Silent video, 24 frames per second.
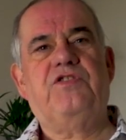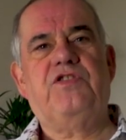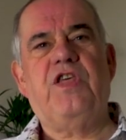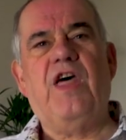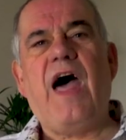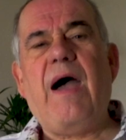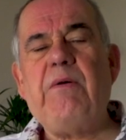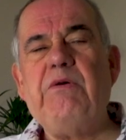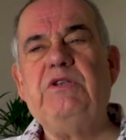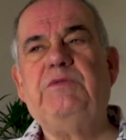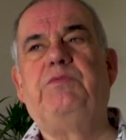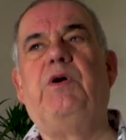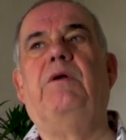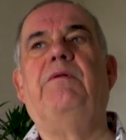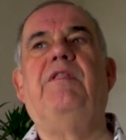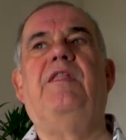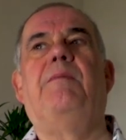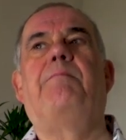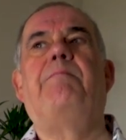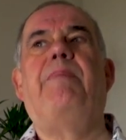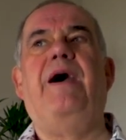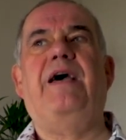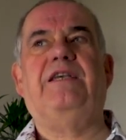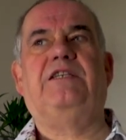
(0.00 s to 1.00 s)
That was probably
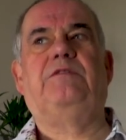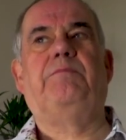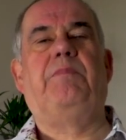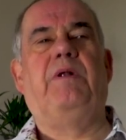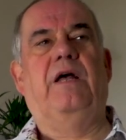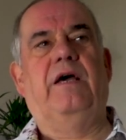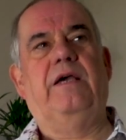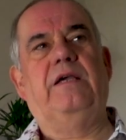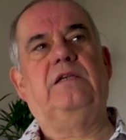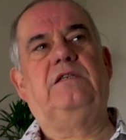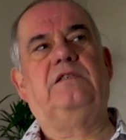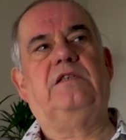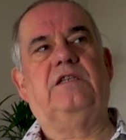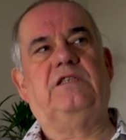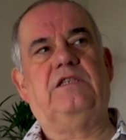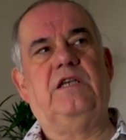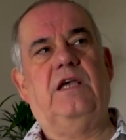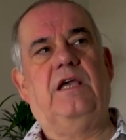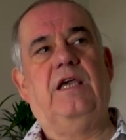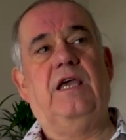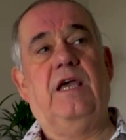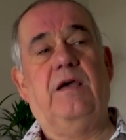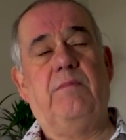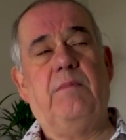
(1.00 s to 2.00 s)
the best place to
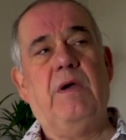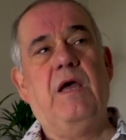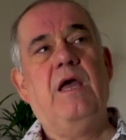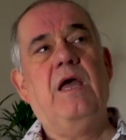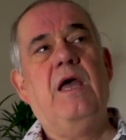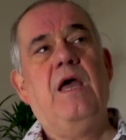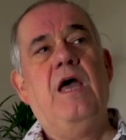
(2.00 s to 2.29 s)
see him.